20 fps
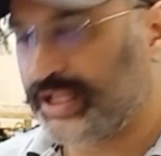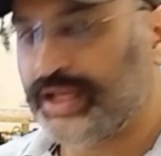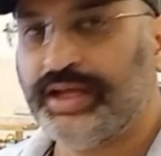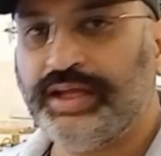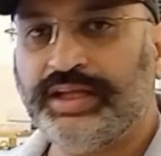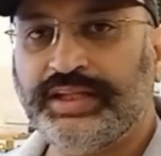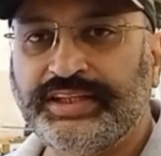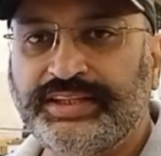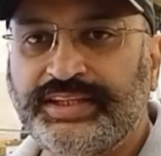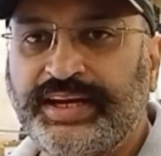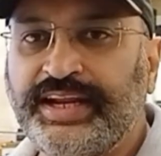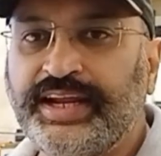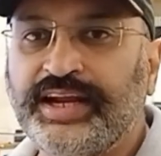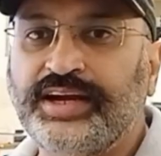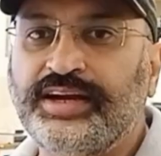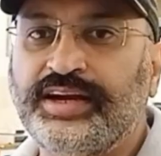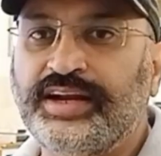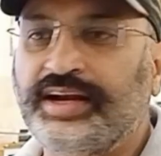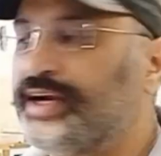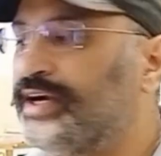
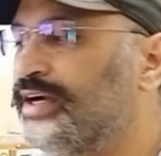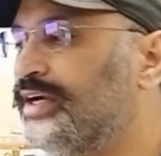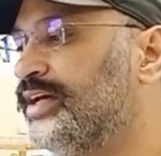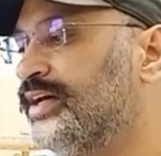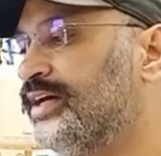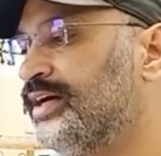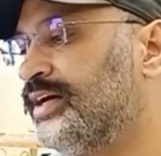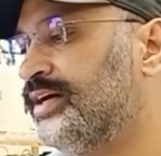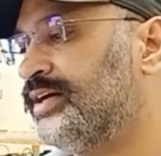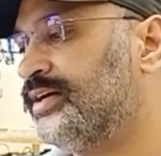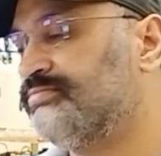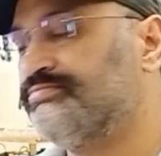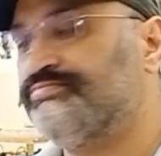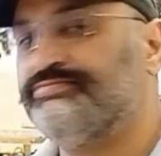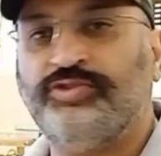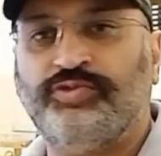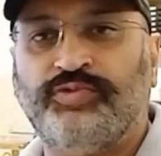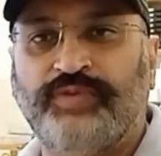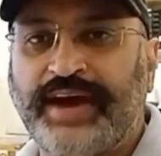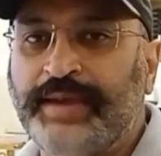300
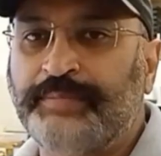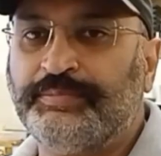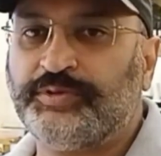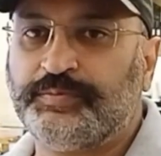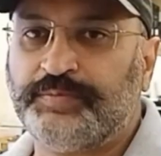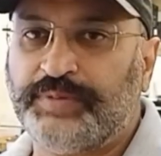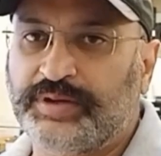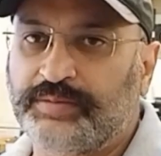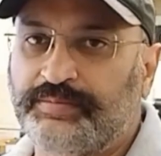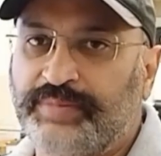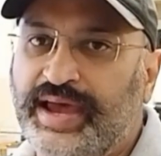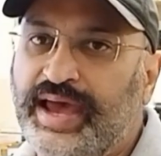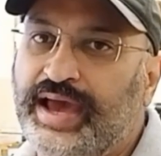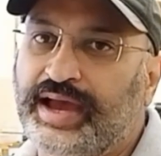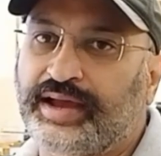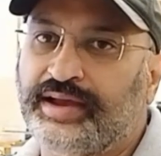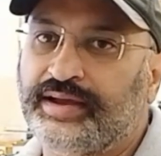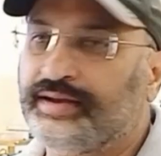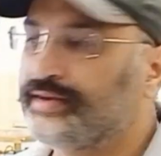wipes per bag